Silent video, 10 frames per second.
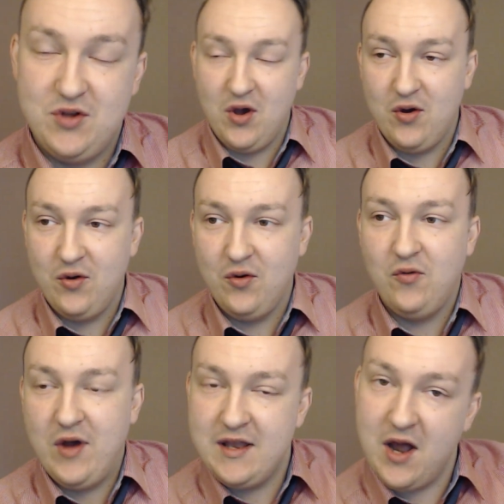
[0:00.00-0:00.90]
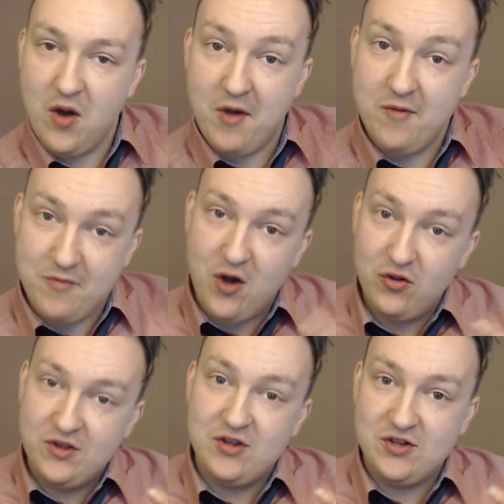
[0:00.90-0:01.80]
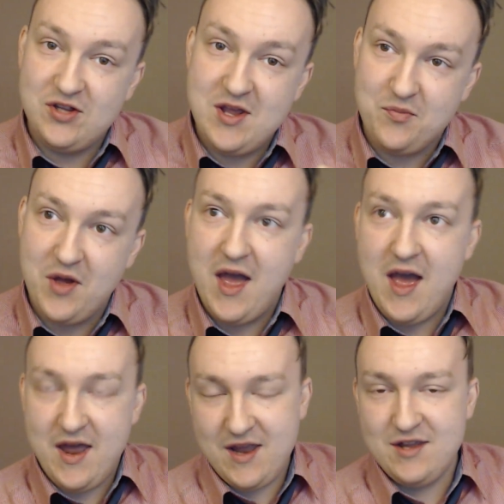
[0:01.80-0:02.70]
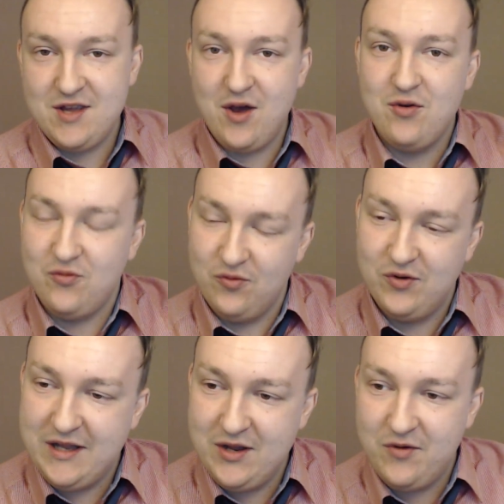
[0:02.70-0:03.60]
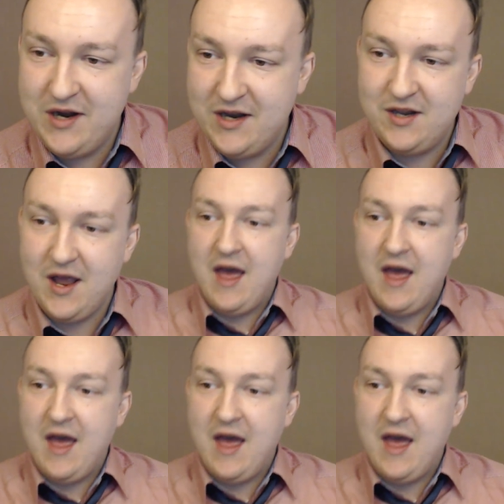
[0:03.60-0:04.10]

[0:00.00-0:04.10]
So right now my mouth is a sip and I sound really weird.